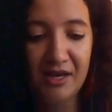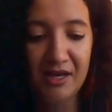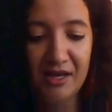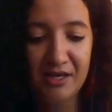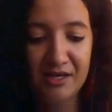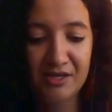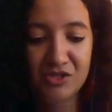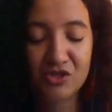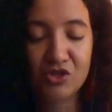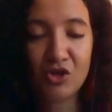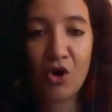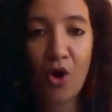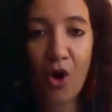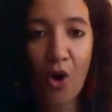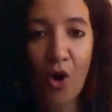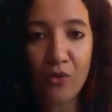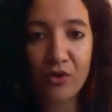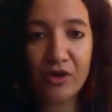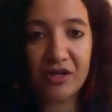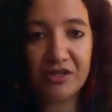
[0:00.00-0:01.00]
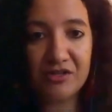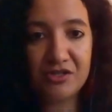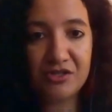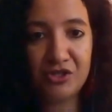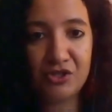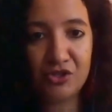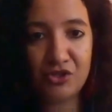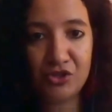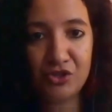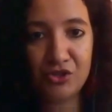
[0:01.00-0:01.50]
is
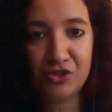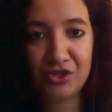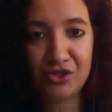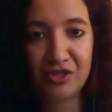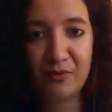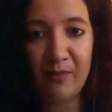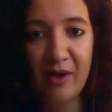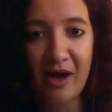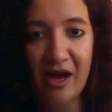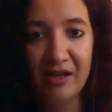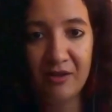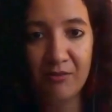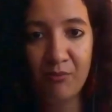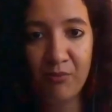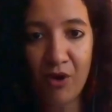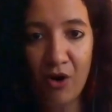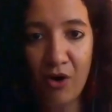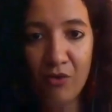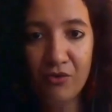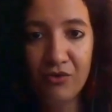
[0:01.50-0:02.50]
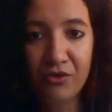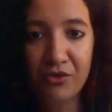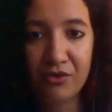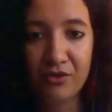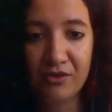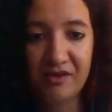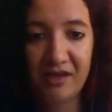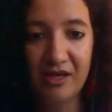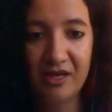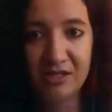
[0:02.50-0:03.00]
co-constituted by both
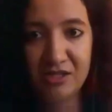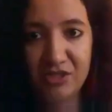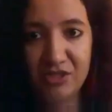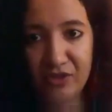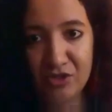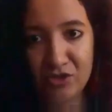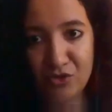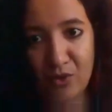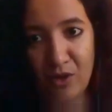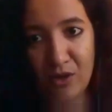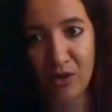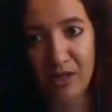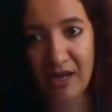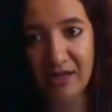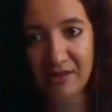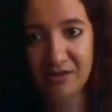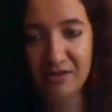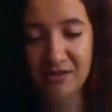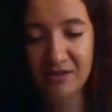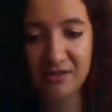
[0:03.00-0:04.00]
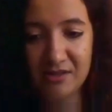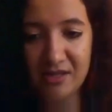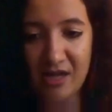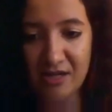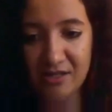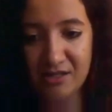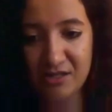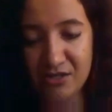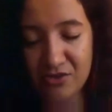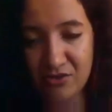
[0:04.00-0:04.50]
the individual and the society.